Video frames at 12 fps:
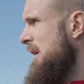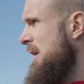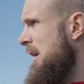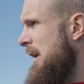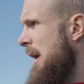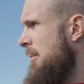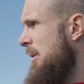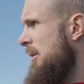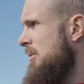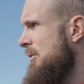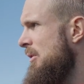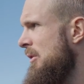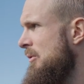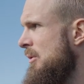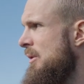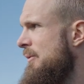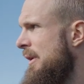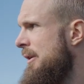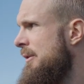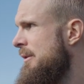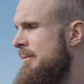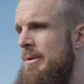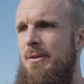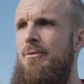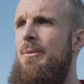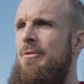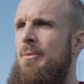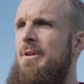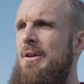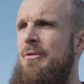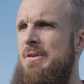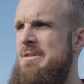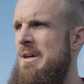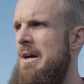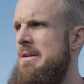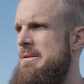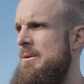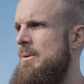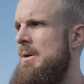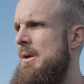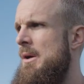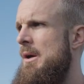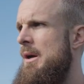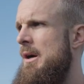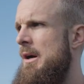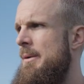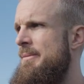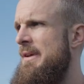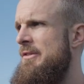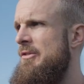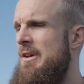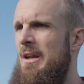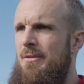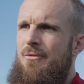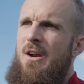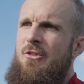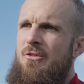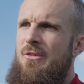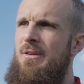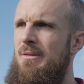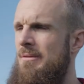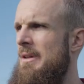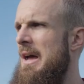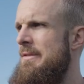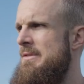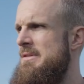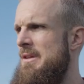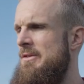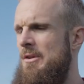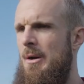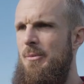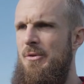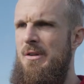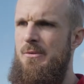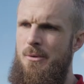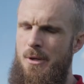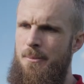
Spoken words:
like Heber, who is also a veteran, but from a different side. So that just kind of freshens and livens things up. So that's really